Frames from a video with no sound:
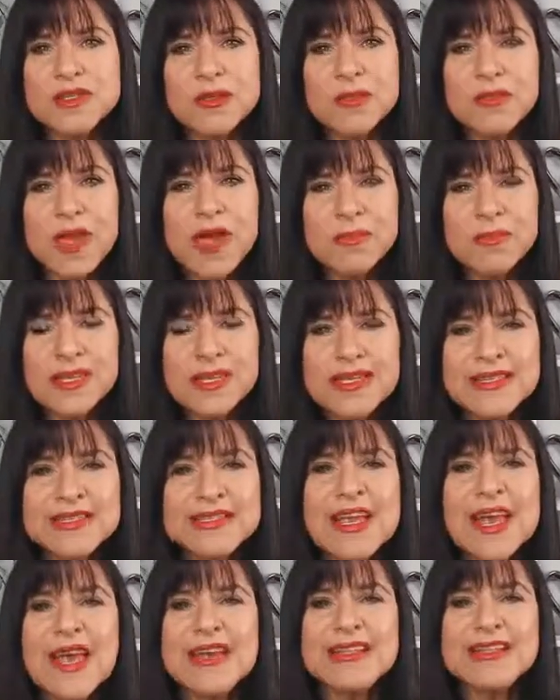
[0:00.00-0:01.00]
So that
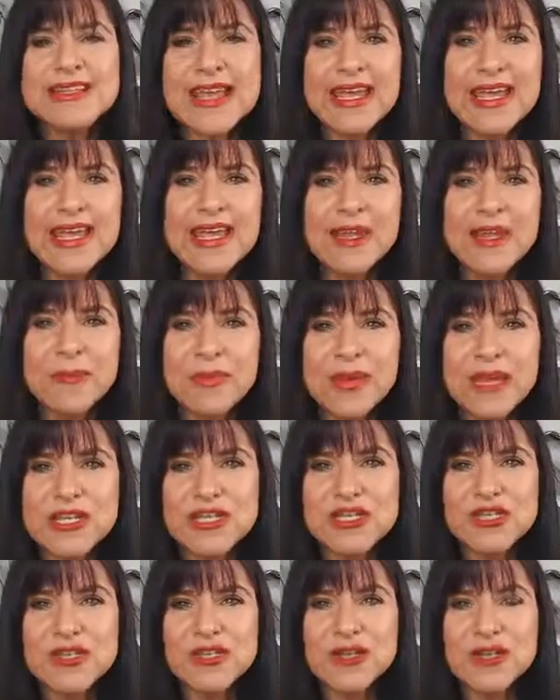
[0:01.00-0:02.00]
means taking a
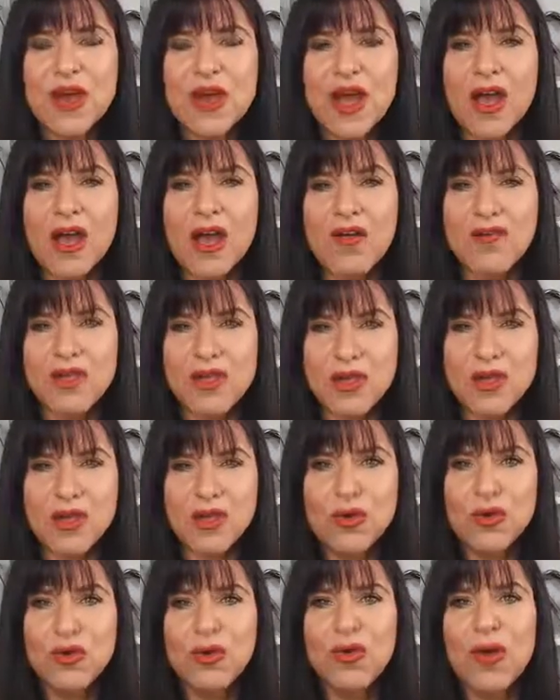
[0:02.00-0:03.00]
picture of
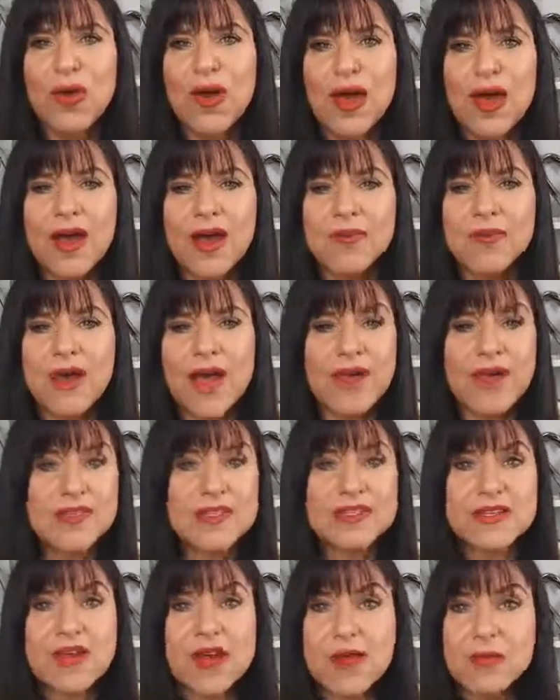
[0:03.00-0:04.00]
you
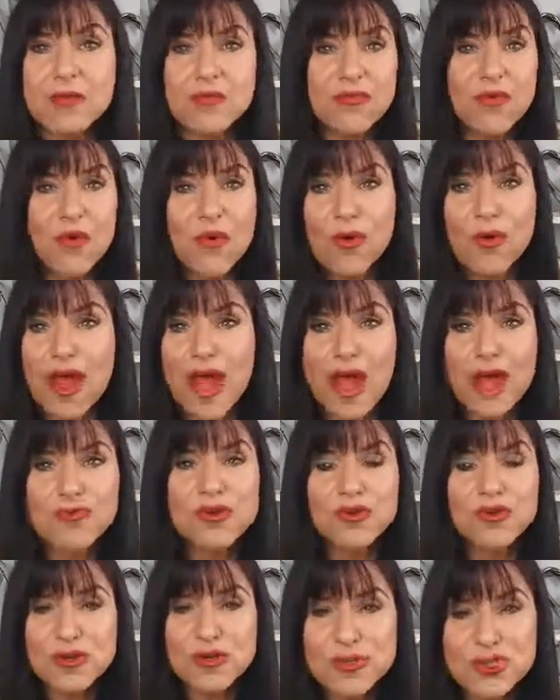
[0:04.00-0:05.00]
at the time before,
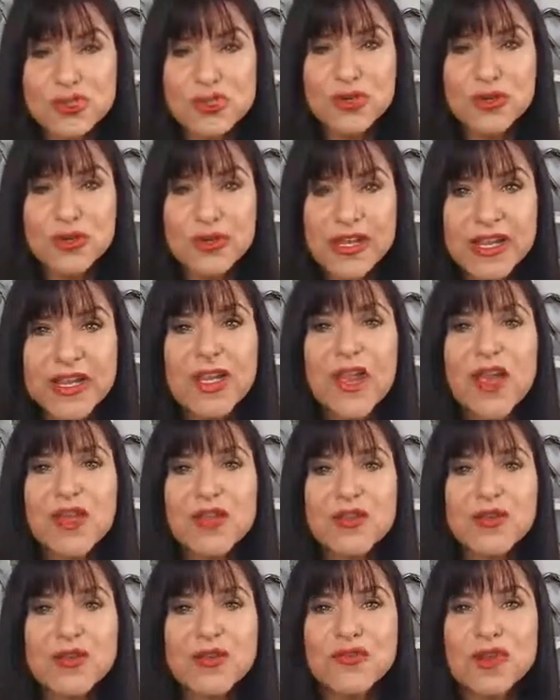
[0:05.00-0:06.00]
after, or during
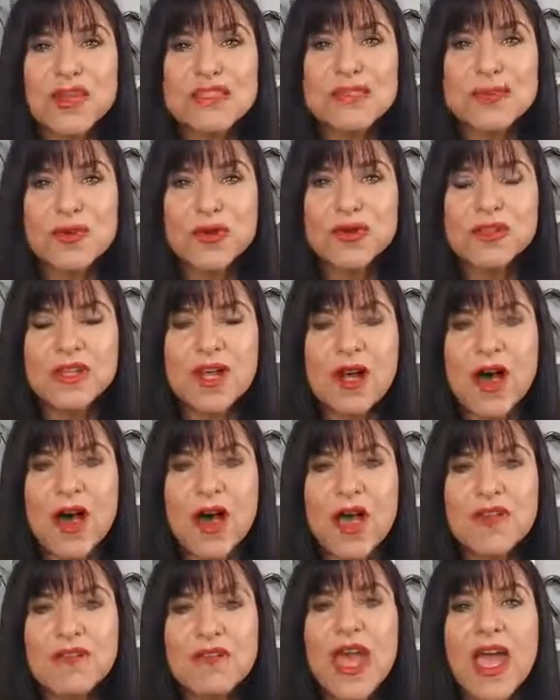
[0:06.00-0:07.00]
your Facebook
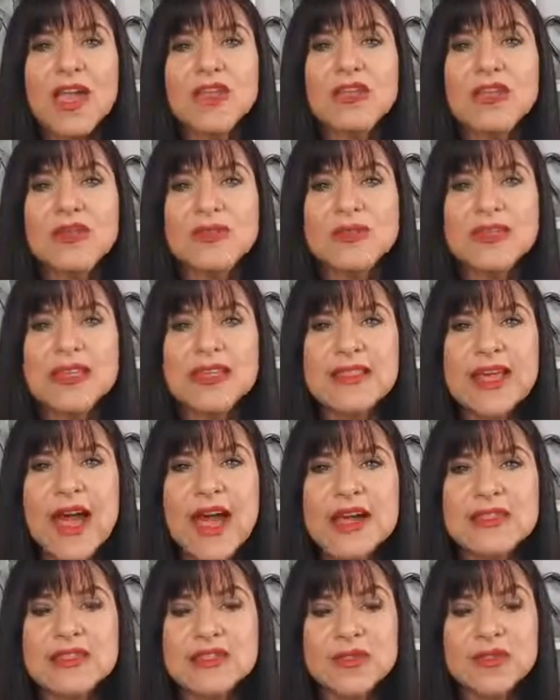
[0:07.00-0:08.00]
Live and using
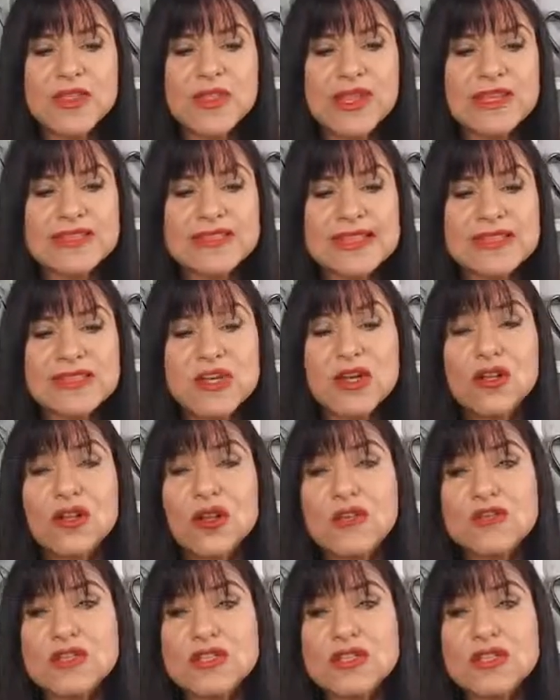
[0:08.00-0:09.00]
that so that it's as
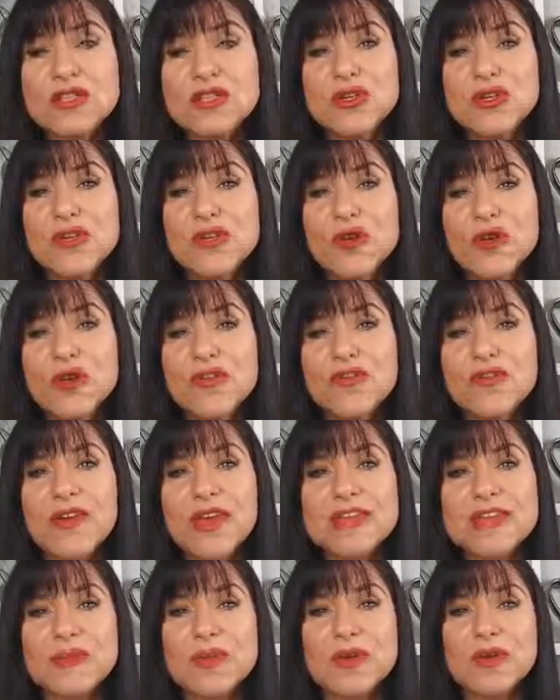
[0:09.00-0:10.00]
close to your
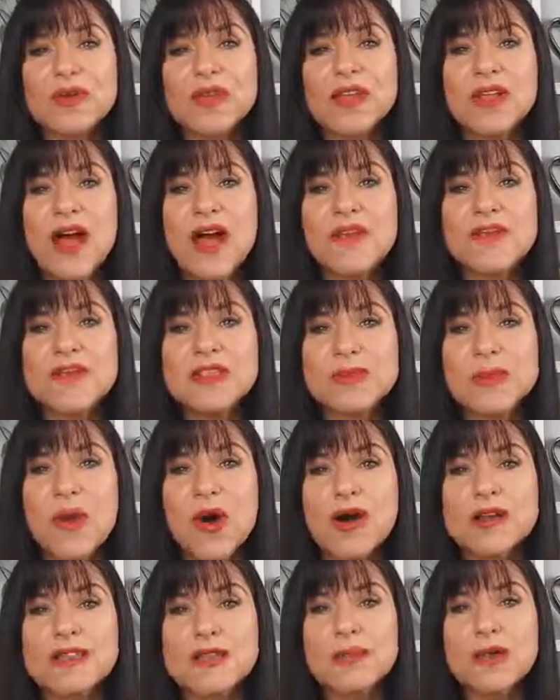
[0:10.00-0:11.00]
Facebook Live as
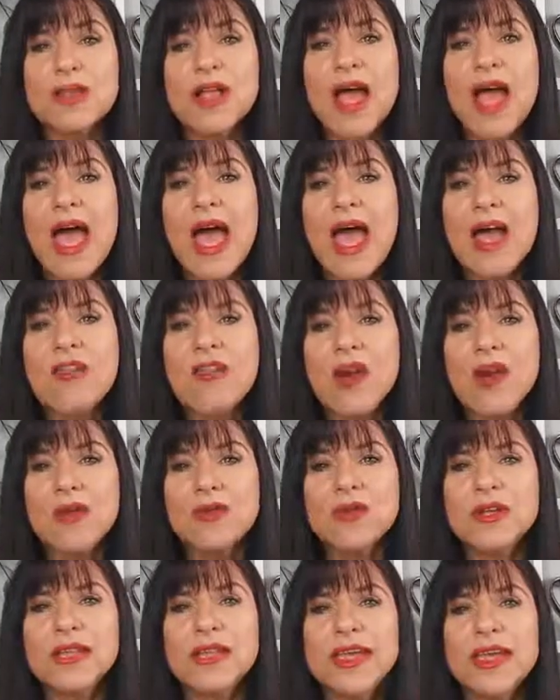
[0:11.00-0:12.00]
possible and
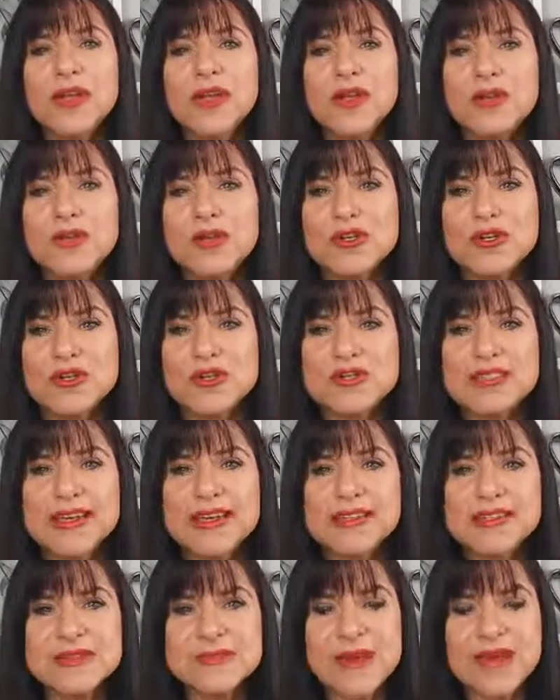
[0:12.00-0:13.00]
not really a commercial
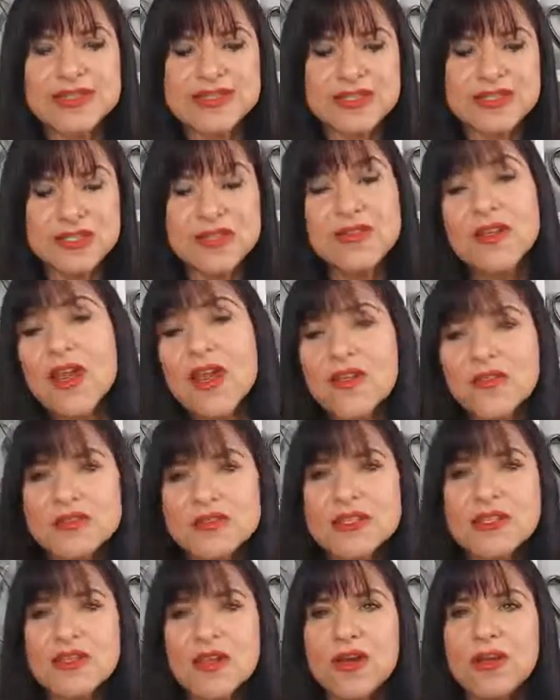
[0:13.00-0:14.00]
sales message. And
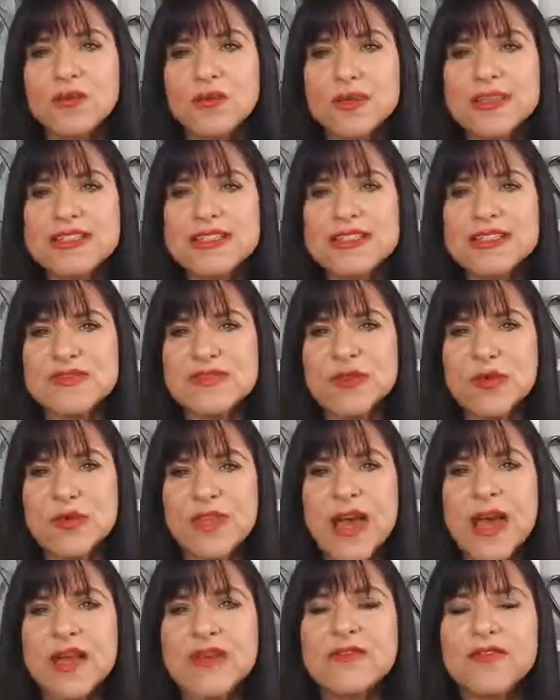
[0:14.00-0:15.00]
there's a lot of reasons for
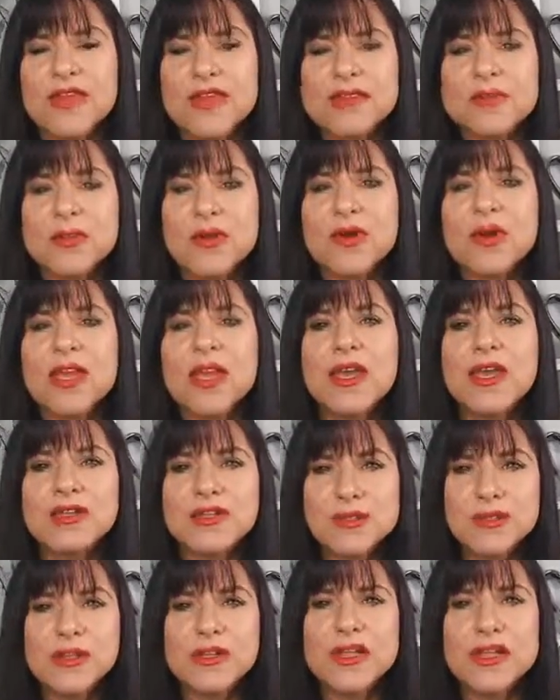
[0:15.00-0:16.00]
that. Facebook
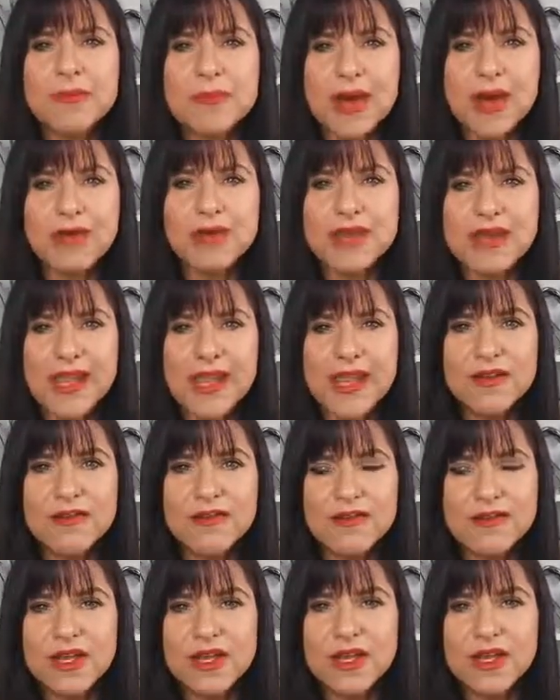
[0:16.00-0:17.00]
is really about
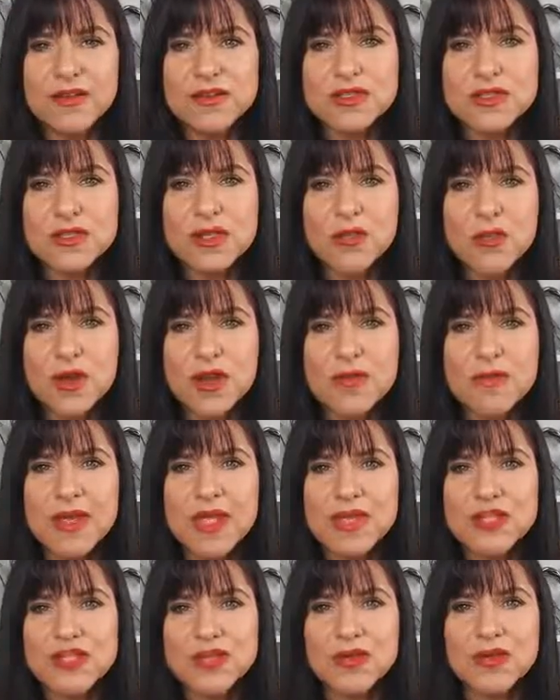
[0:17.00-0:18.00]
native video, so you want to
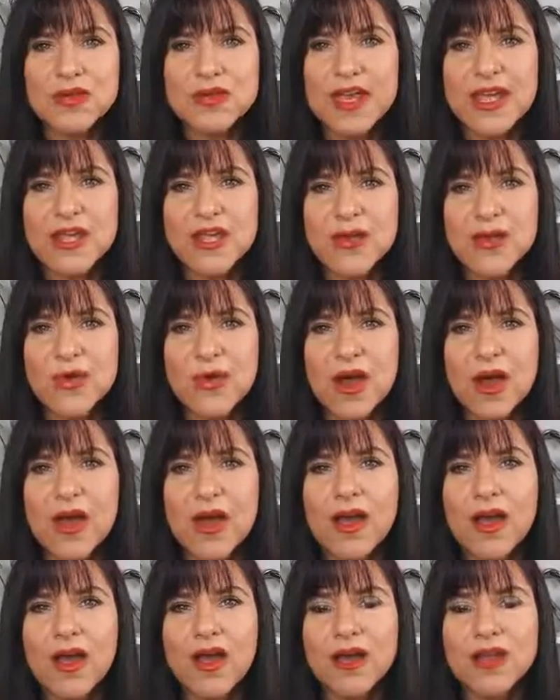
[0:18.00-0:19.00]
make sure that you
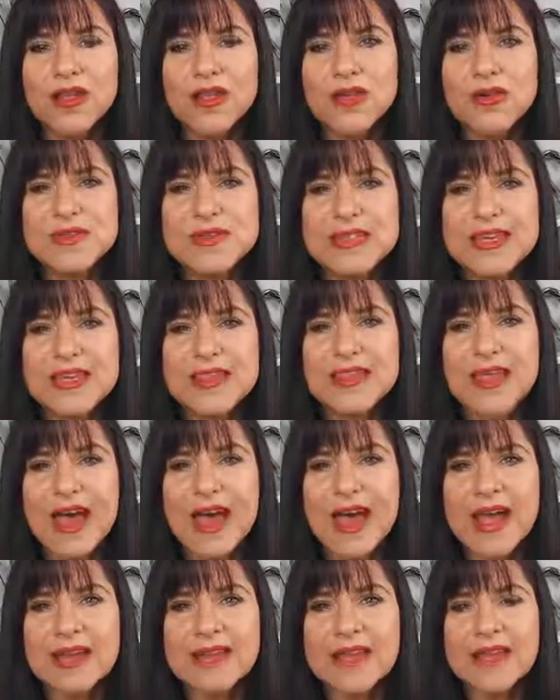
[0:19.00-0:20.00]
are using
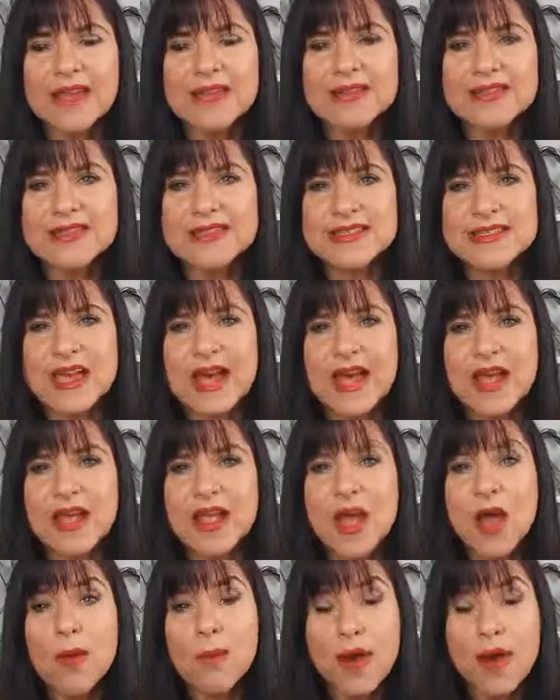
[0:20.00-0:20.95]
that instead.